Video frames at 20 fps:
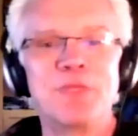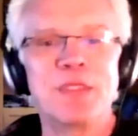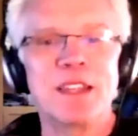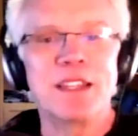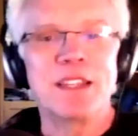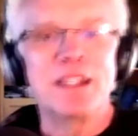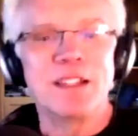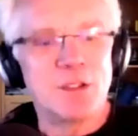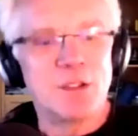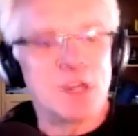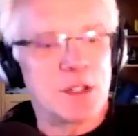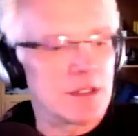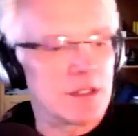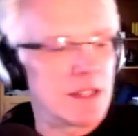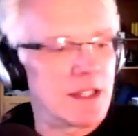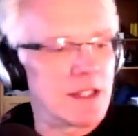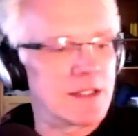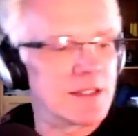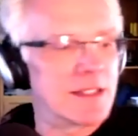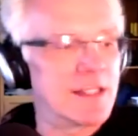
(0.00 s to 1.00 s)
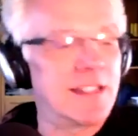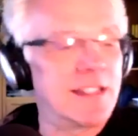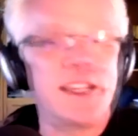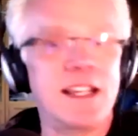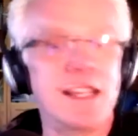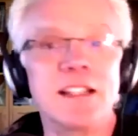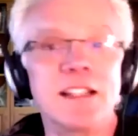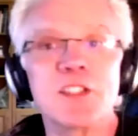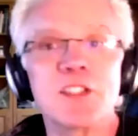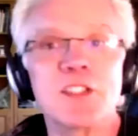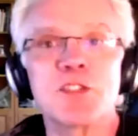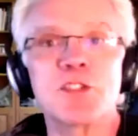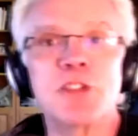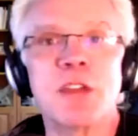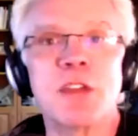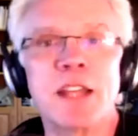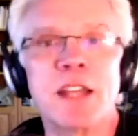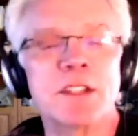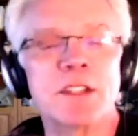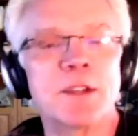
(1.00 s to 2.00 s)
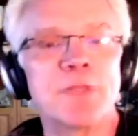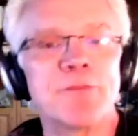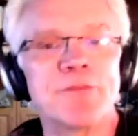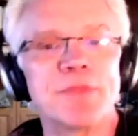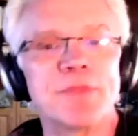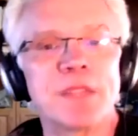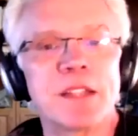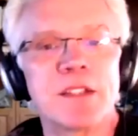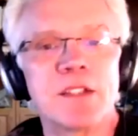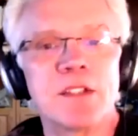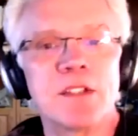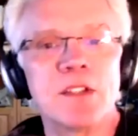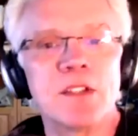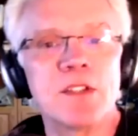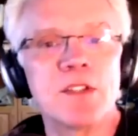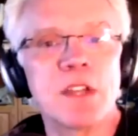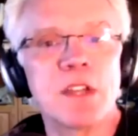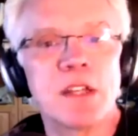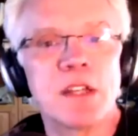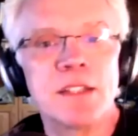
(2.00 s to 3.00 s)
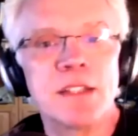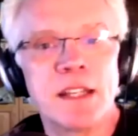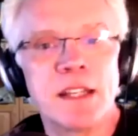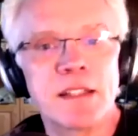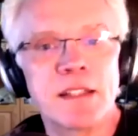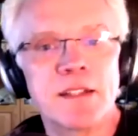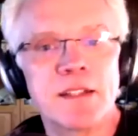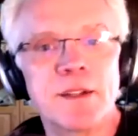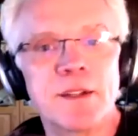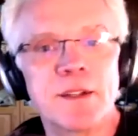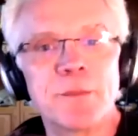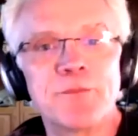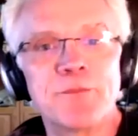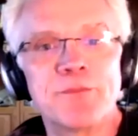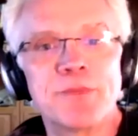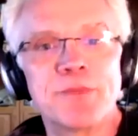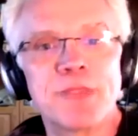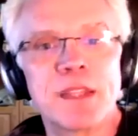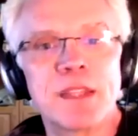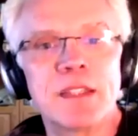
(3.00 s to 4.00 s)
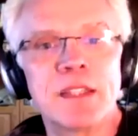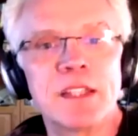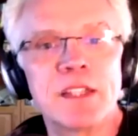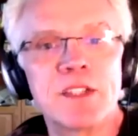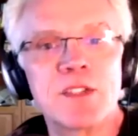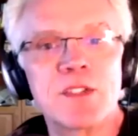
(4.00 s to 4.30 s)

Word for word: you know, or like detail extractor. Do you use a uh, Nik? the Nik